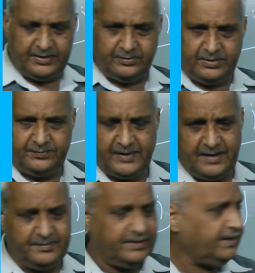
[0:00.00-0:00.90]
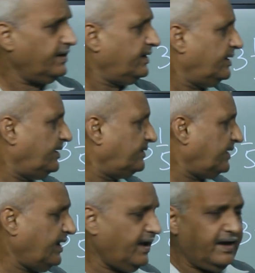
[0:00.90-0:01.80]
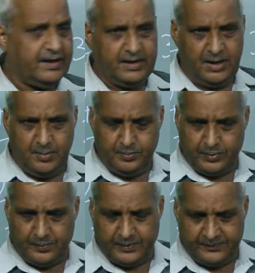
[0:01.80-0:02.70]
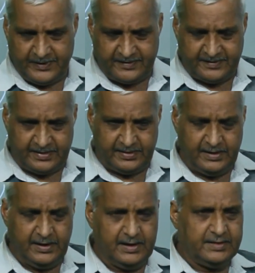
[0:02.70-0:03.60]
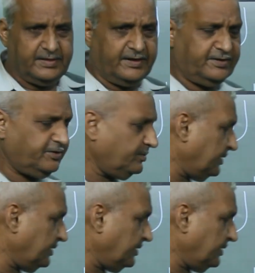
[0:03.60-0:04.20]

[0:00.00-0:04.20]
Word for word: by 25 is a improper fraction, that is to